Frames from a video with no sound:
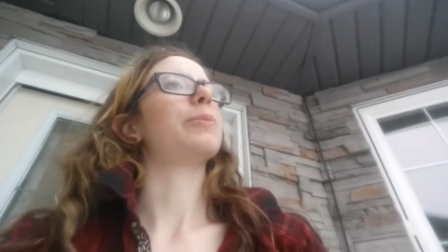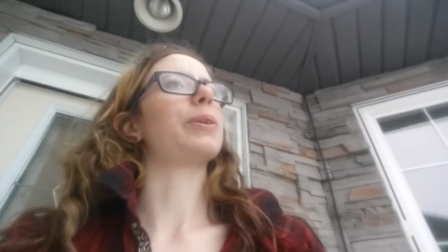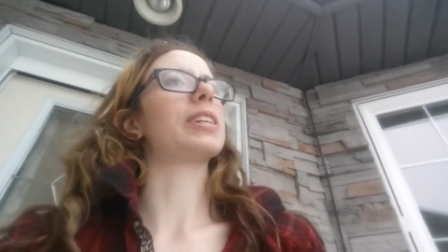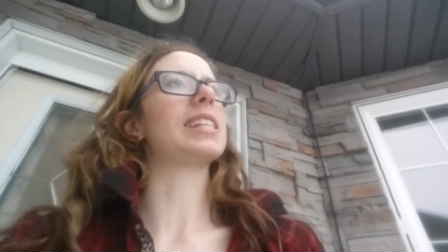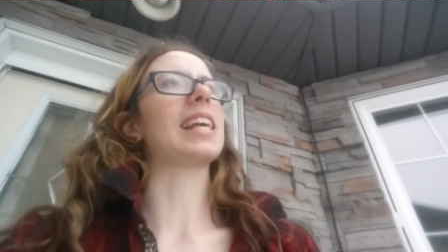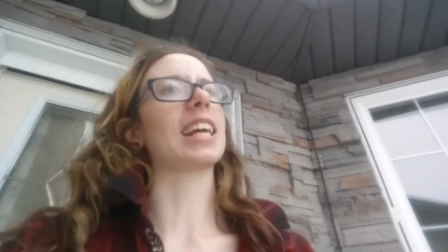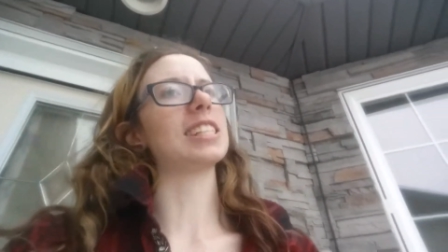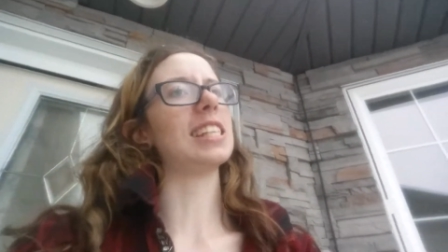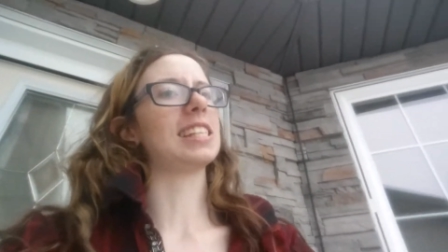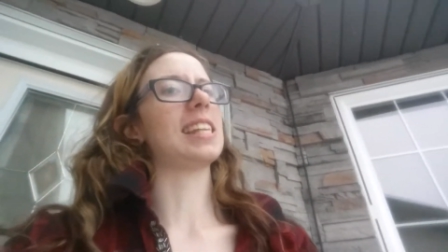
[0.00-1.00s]
Because it's
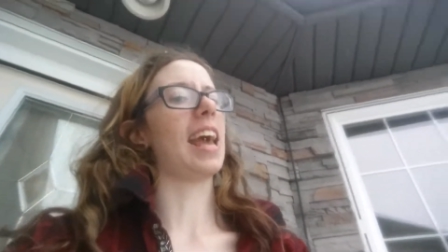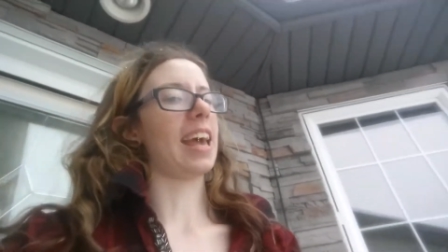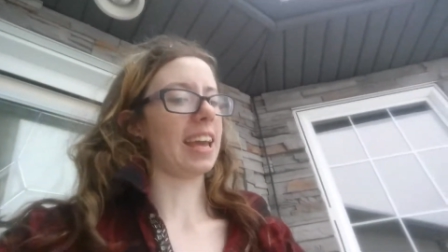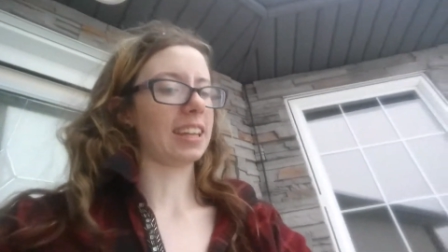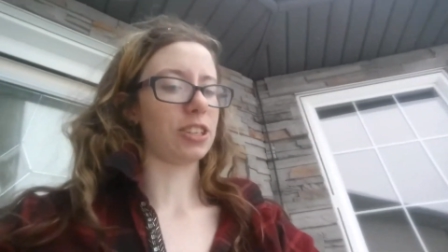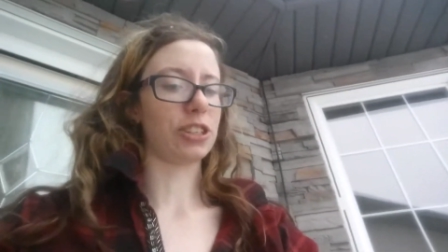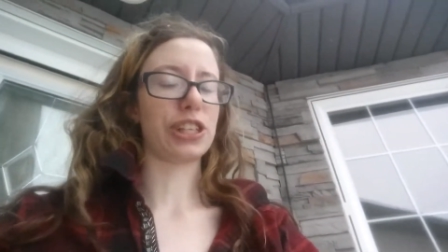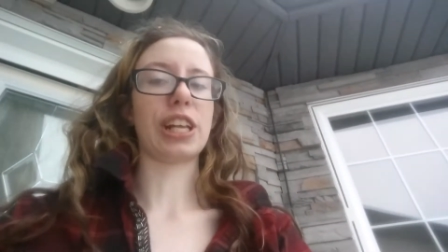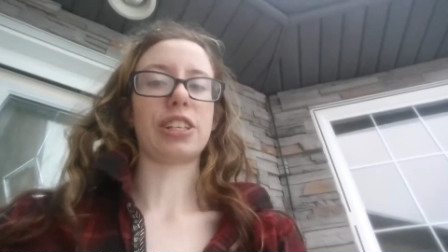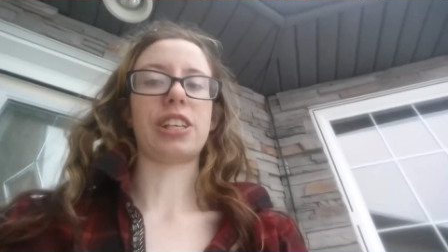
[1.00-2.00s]
actually staying and there's
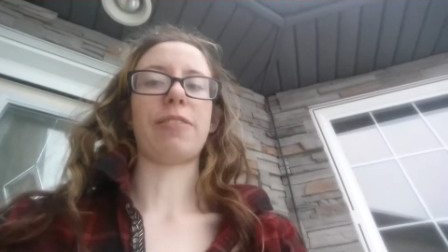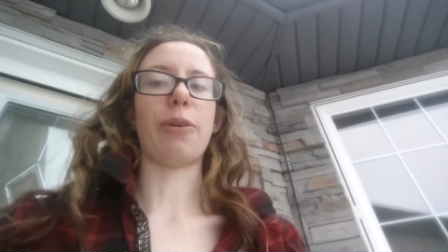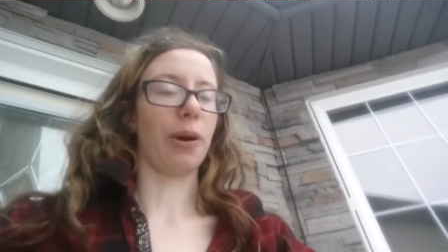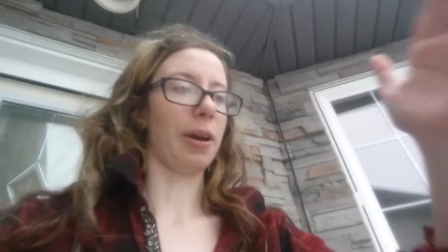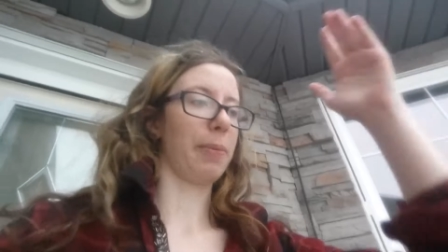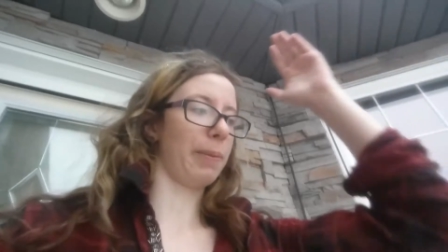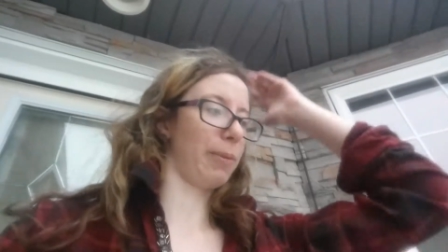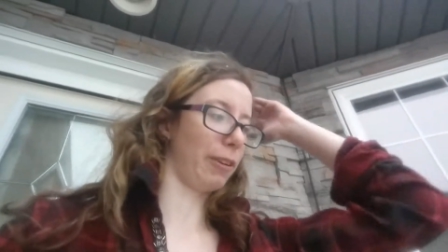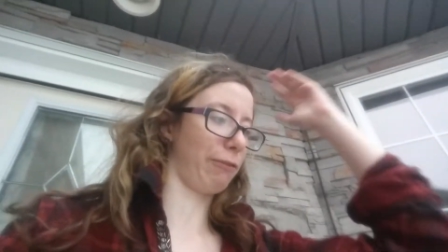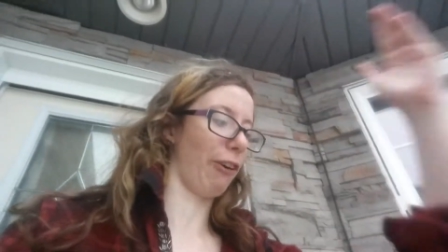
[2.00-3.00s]
slush everywhere and
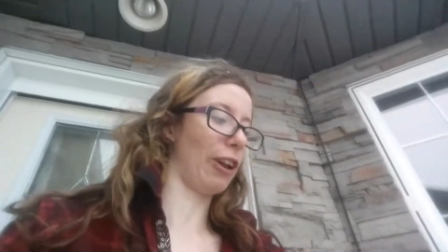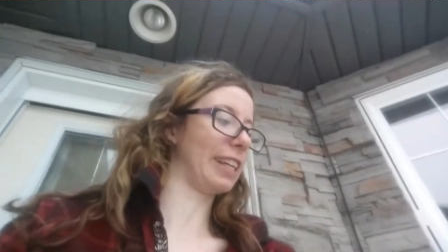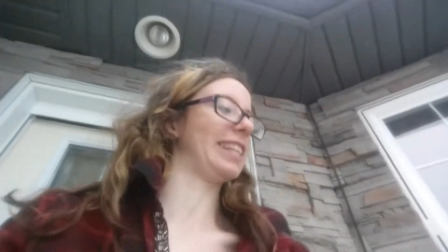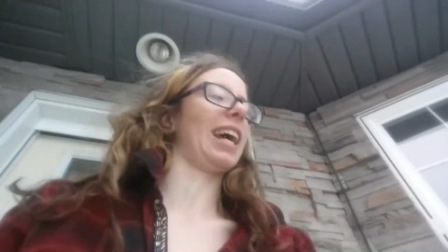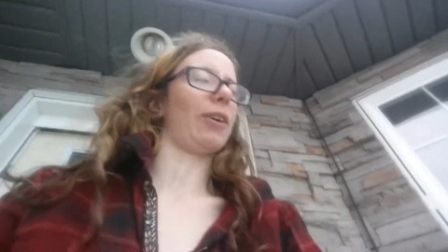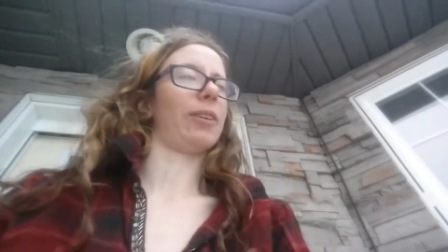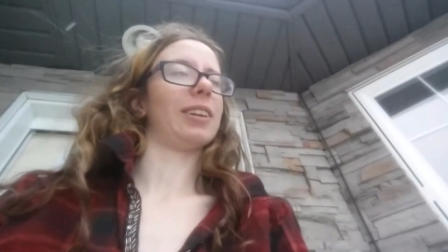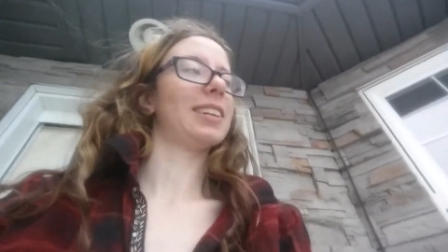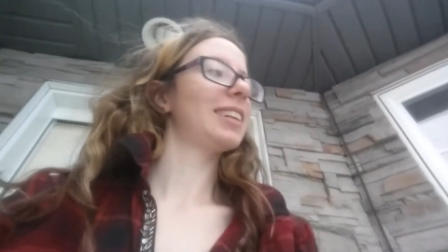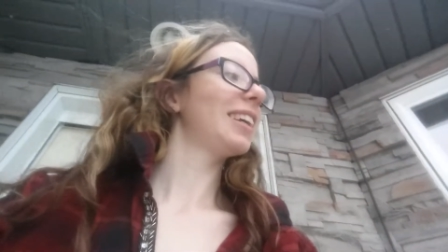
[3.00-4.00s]
people are falling down.
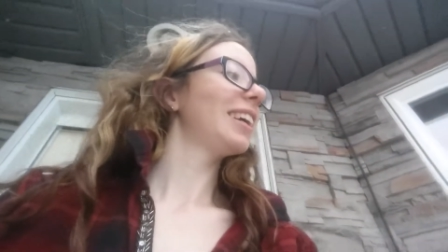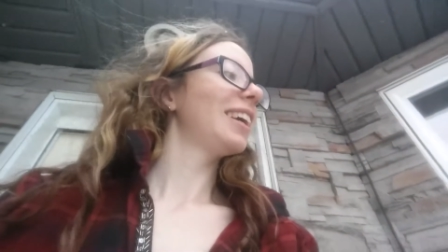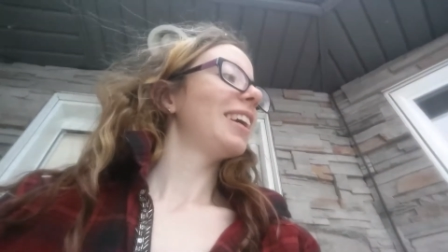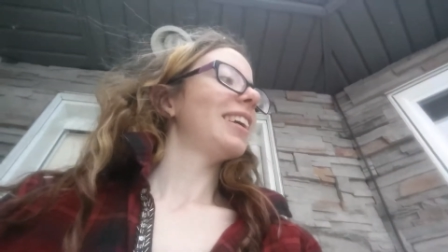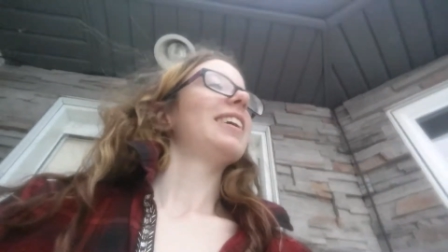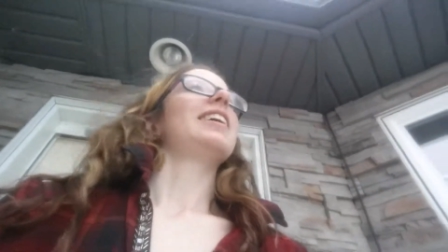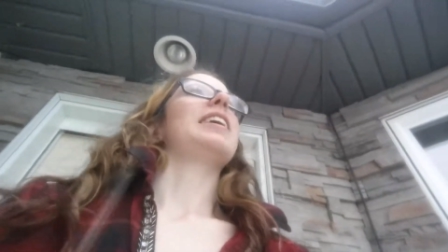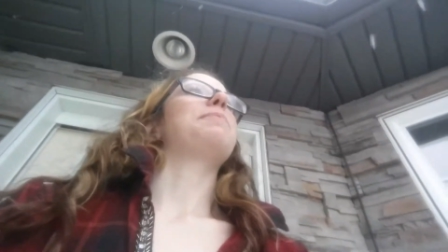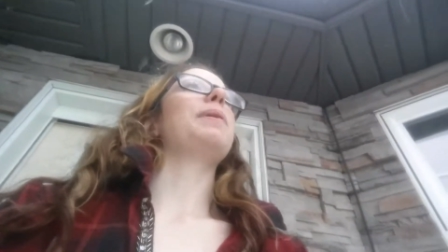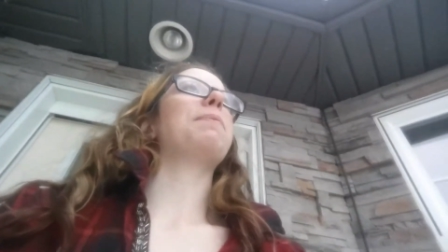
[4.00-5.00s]

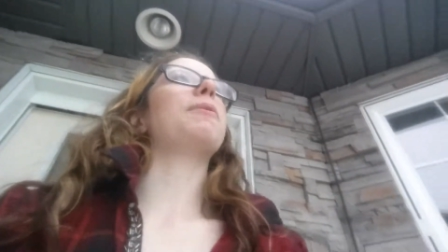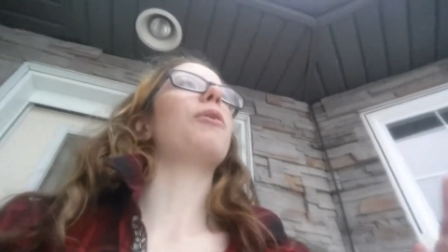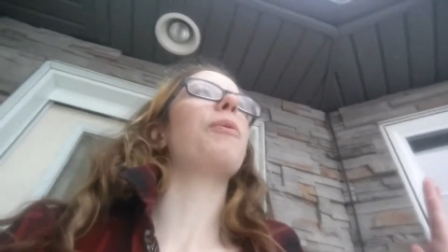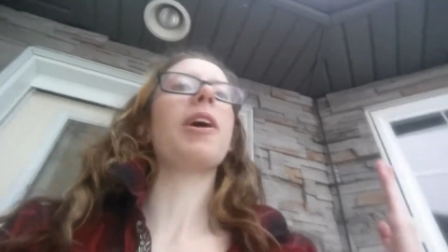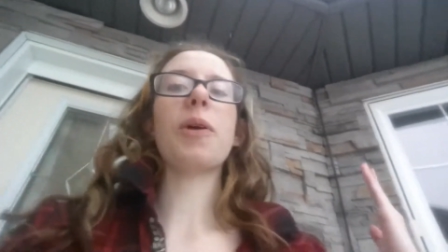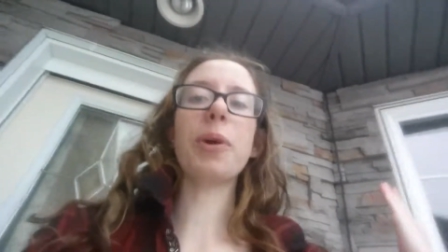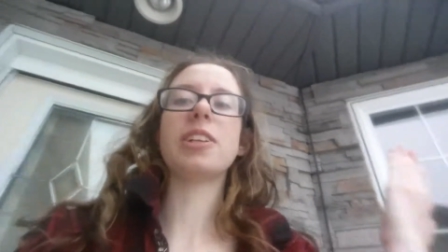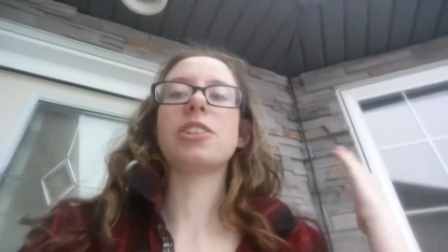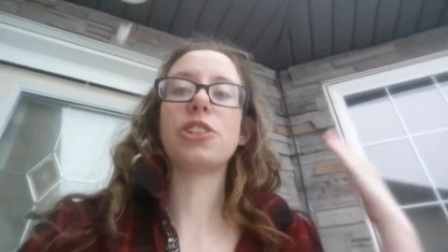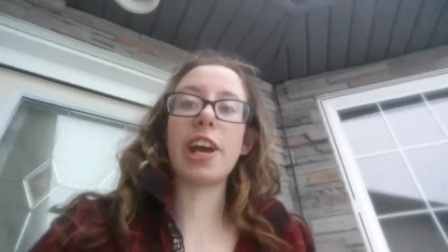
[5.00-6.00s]
People are wearing
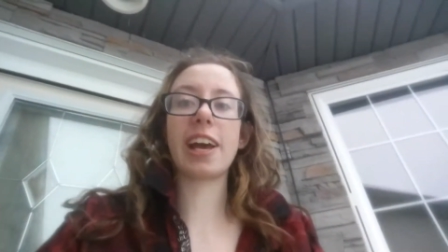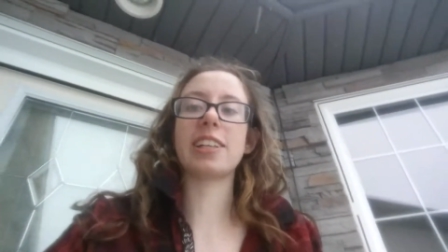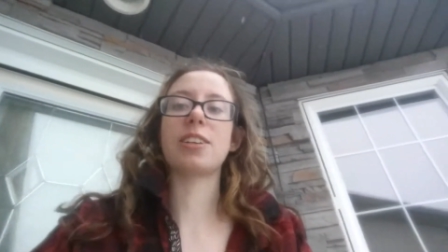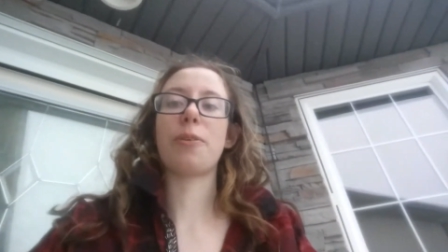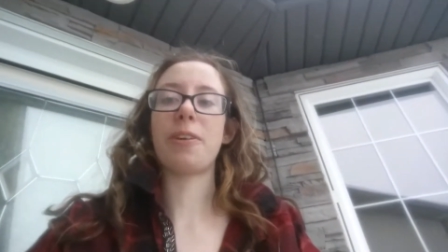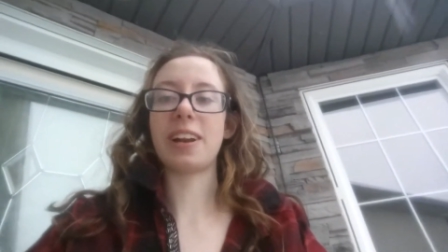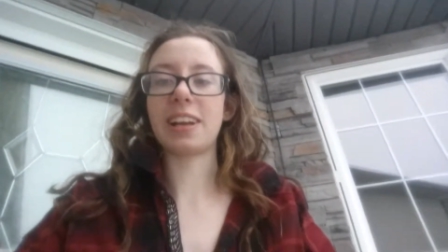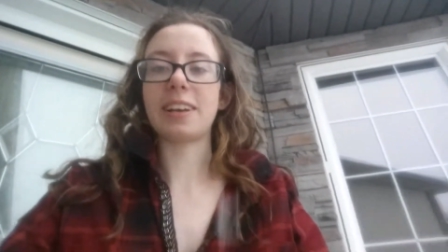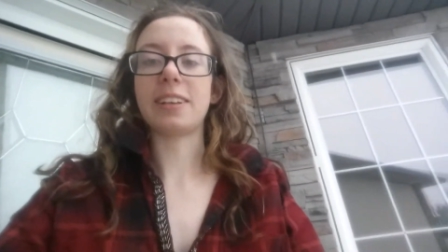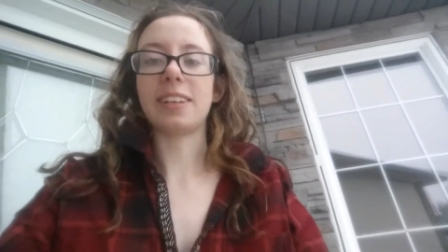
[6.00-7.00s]
winter jackets already,